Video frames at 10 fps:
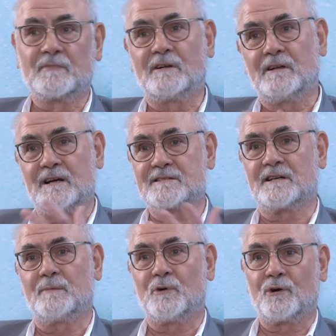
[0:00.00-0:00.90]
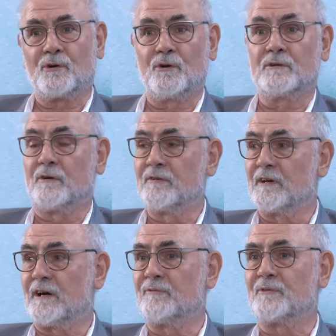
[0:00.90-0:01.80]
Last time I heard on the
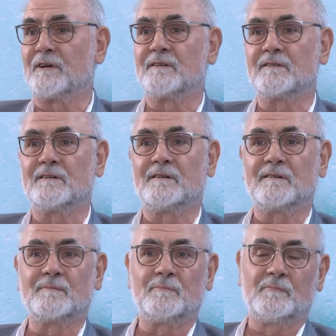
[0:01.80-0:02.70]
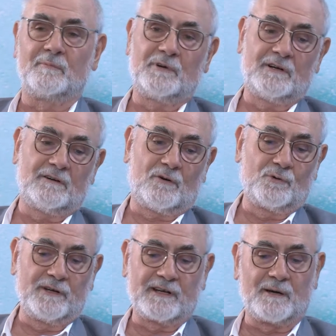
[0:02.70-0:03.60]
IFAD, the
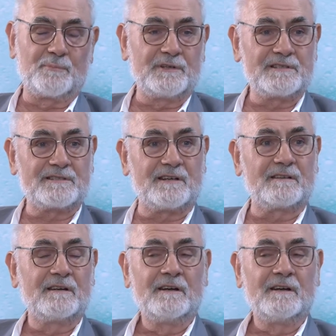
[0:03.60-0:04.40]
holding company said